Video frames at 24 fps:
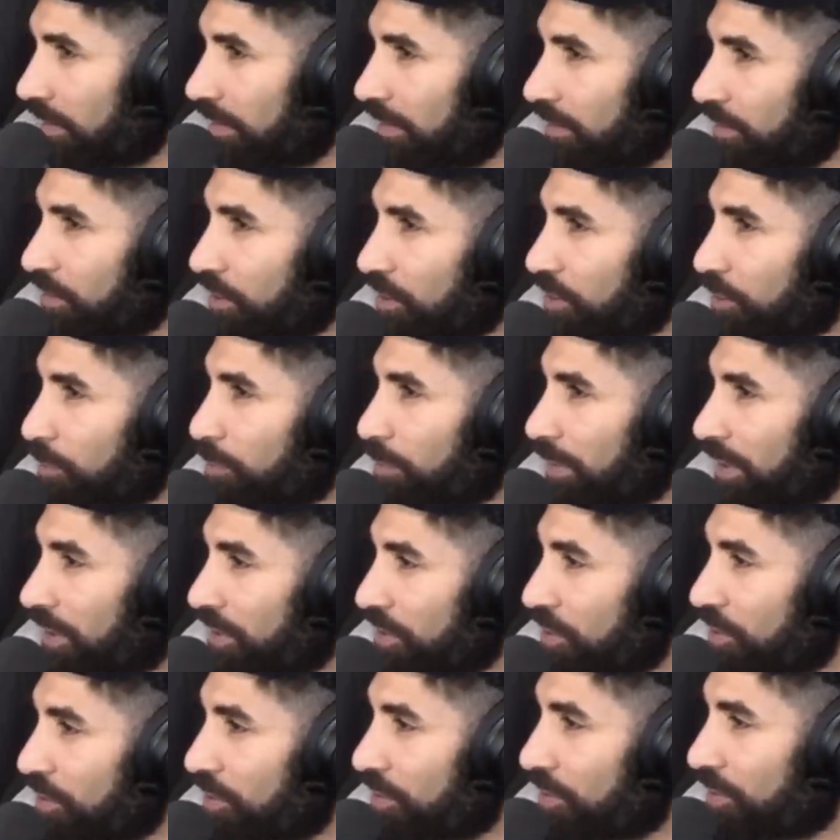Just
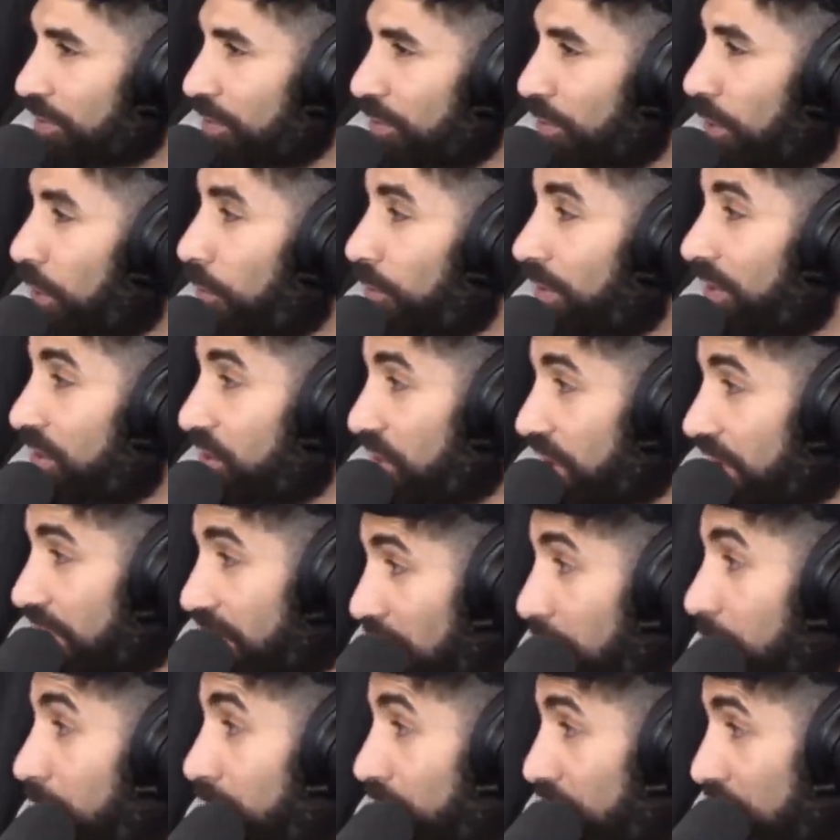because you know they're checking
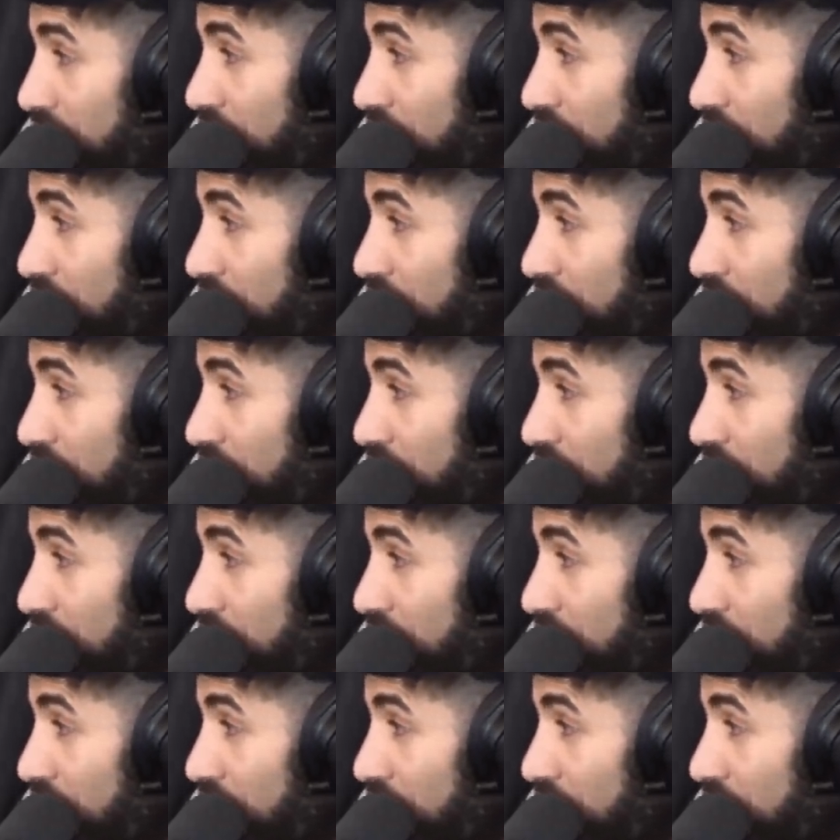up on you.